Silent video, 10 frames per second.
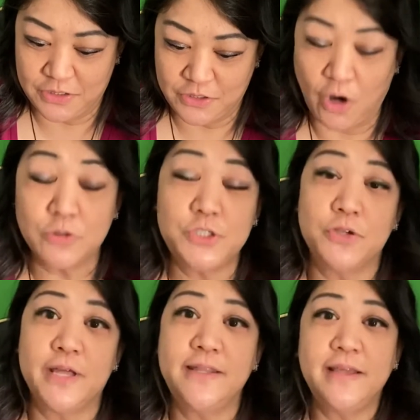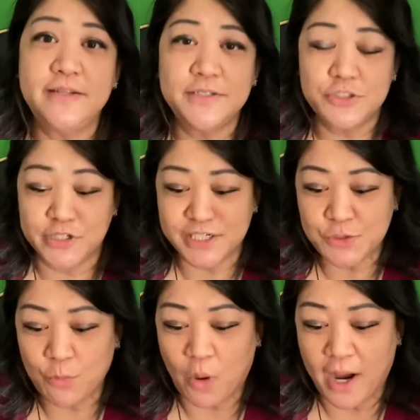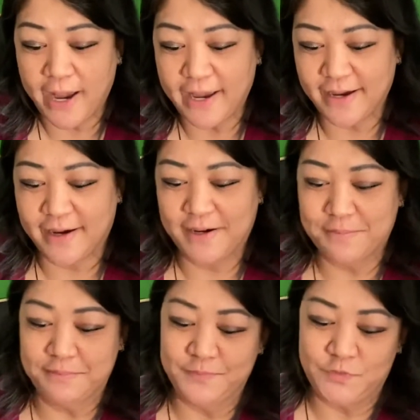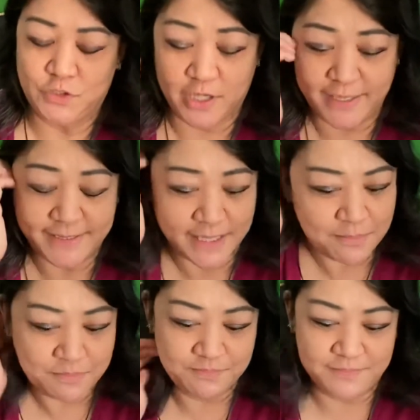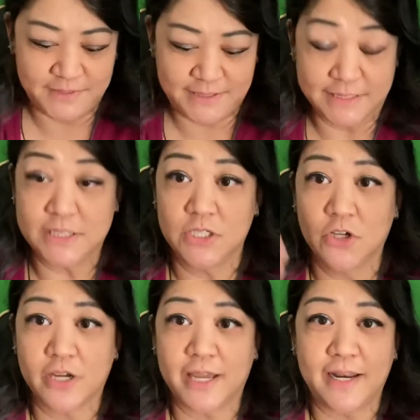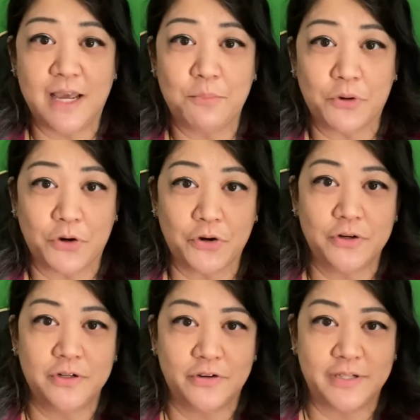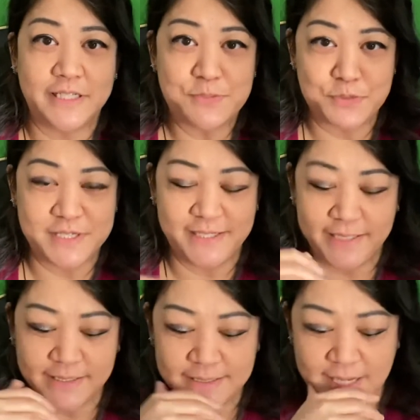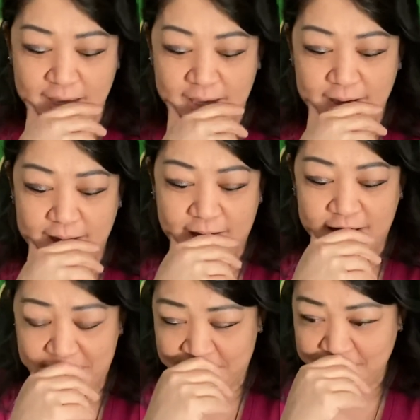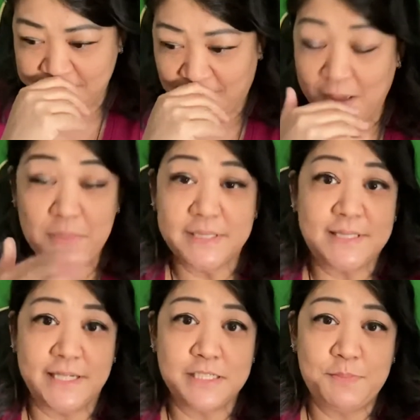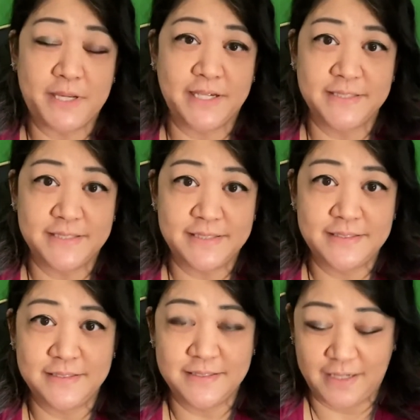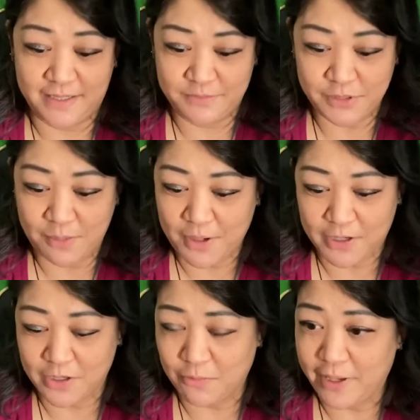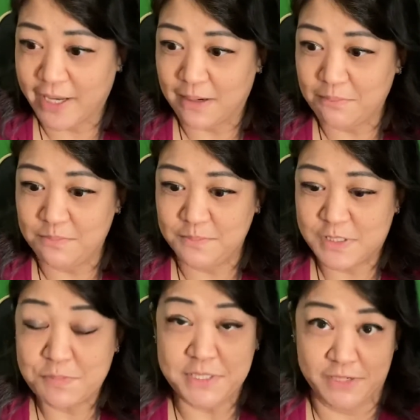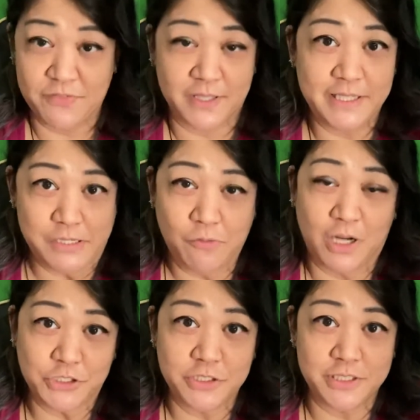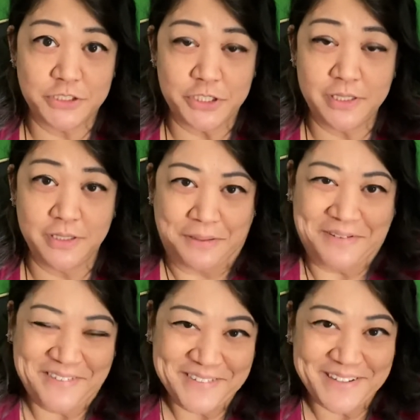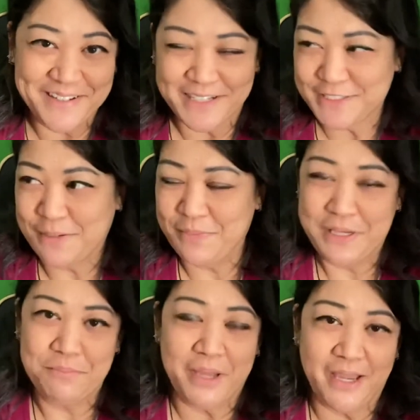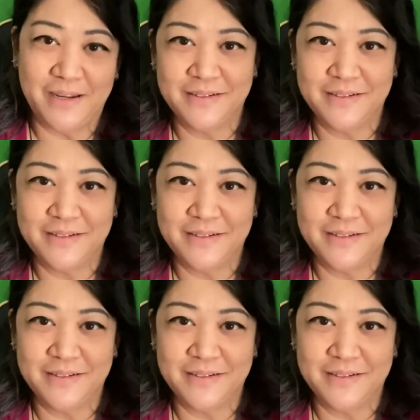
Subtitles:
Oh, so then they addressed why Johnny Depp doesn't look at Amber Heard during these proceedings. And I missed this because I'm not going to wake up specifically to watch this shit unless I'm being paid.